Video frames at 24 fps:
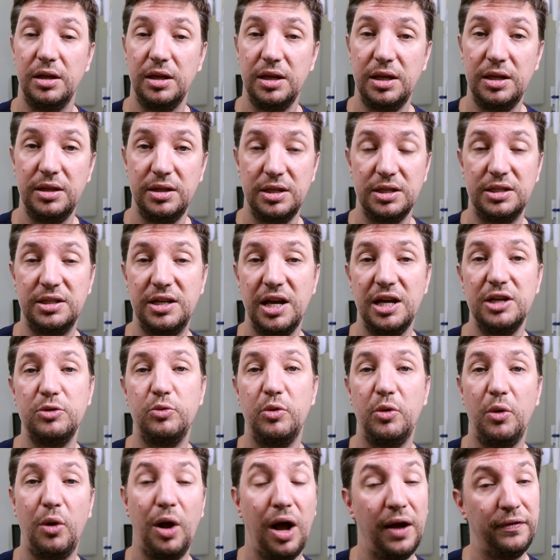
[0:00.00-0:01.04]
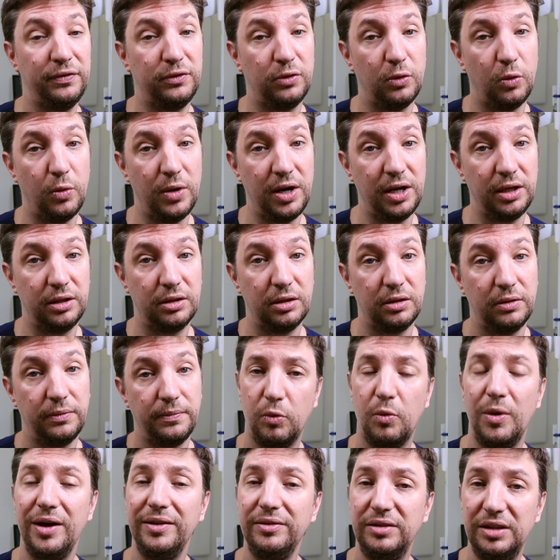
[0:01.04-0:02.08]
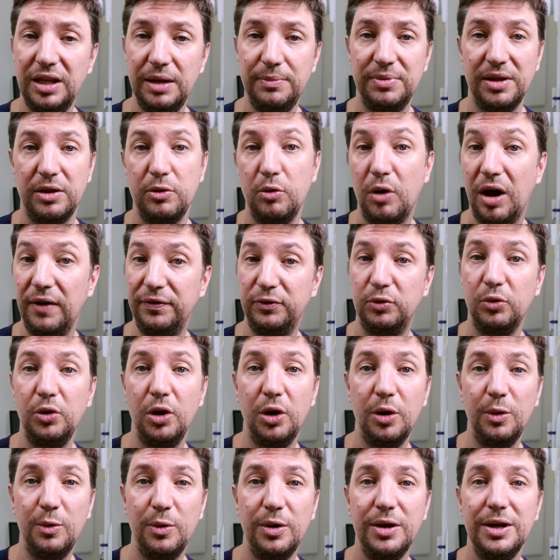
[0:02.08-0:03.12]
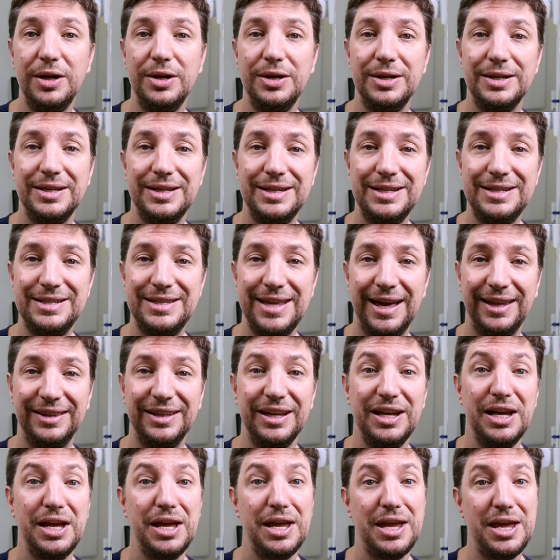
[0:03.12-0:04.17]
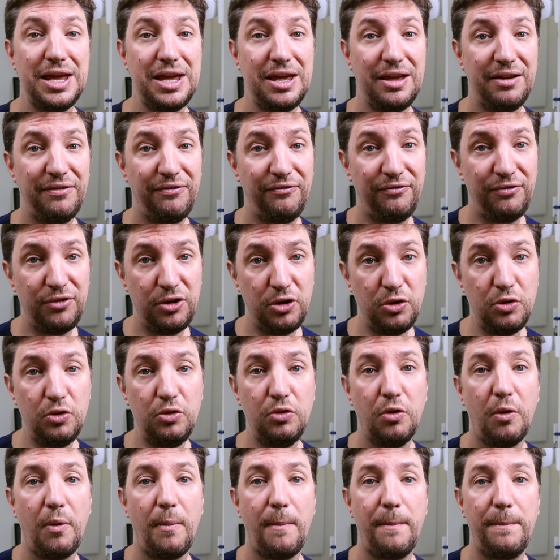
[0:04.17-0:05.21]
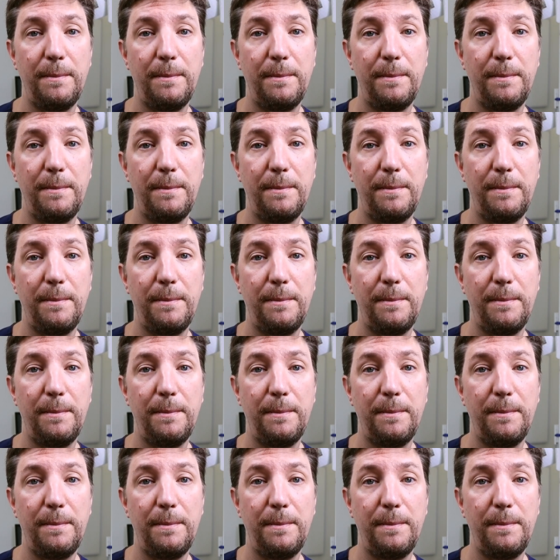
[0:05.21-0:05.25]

In this case, we will have to wait. One tip that you have to know is that if you